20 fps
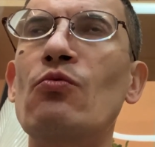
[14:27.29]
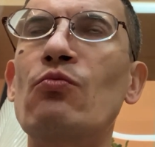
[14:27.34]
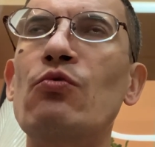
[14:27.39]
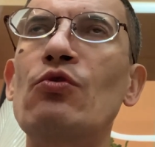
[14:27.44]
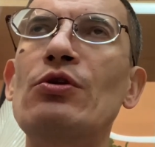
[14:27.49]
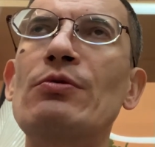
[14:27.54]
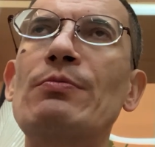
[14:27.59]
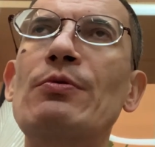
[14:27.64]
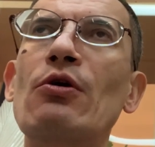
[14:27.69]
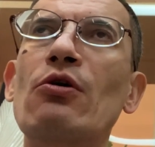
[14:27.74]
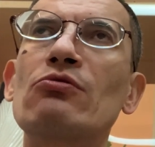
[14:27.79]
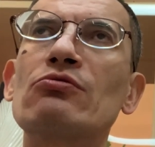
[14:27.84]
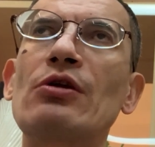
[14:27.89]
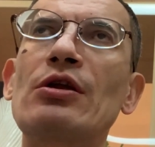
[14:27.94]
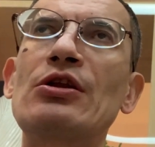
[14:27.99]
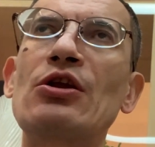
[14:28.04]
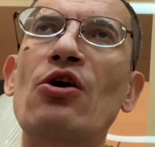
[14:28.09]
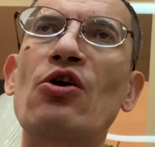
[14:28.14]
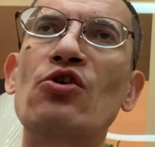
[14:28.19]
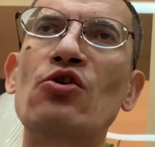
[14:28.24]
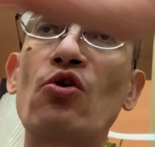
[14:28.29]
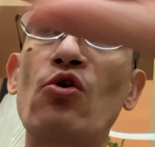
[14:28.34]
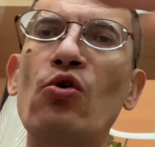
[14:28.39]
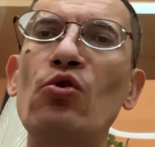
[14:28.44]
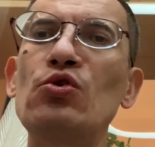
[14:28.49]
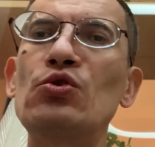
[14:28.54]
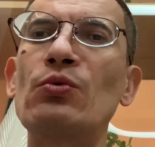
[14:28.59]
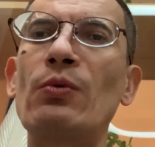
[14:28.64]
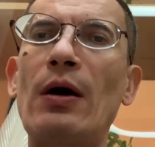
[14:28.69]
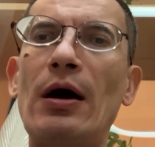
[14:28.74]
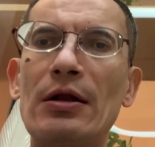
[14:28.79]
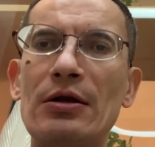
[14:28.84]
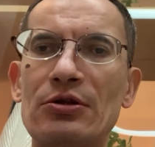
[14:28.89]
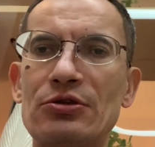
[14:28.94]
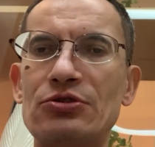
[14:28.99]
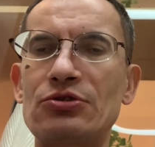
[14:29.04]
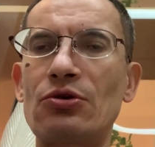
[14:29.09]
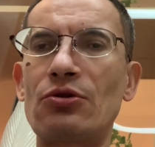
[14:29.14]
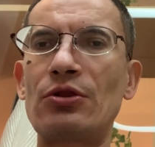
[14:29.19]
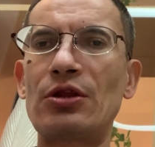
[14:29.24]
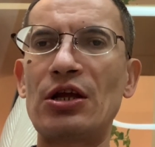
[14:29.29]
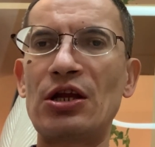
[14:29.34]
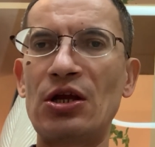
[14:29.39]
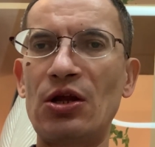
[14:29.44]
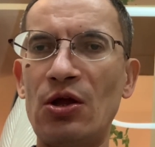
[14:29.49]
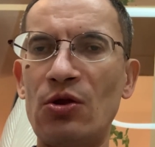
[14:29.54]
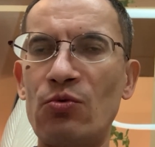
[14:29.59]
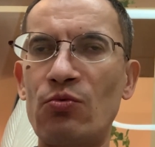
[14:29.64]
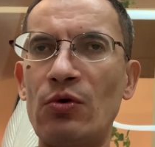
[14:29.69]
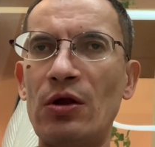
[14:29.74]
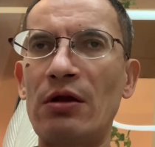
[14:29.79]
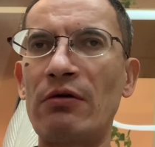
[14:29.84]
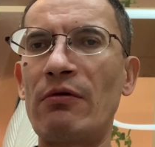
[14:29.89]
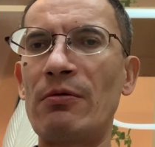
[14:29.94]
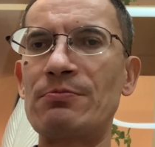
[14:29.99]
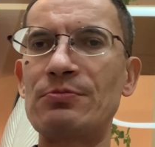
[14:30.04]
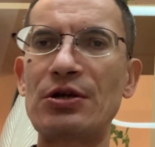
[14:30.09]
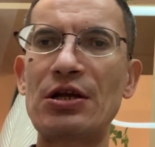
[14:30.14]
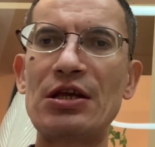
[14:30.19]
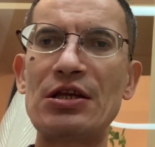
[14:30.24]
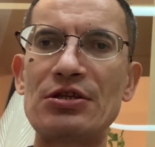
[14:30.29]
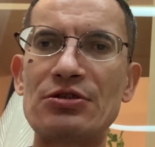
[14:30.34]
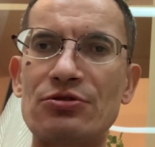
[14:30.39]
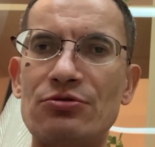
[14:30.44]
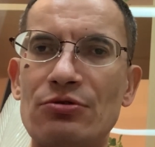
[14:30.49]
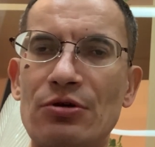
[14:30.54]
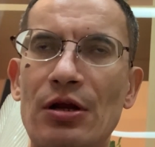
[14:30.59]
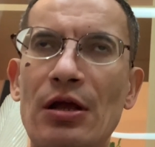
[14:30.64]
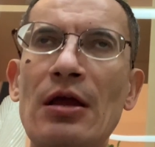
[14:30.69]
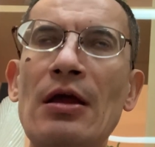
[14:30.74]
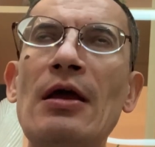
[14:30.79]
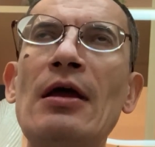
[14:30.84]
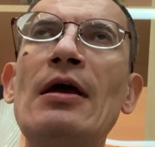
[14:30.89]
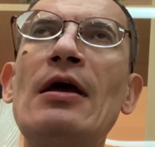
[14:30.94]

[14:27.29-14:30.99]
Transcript: would be already an old one, so that in whatever prehistory,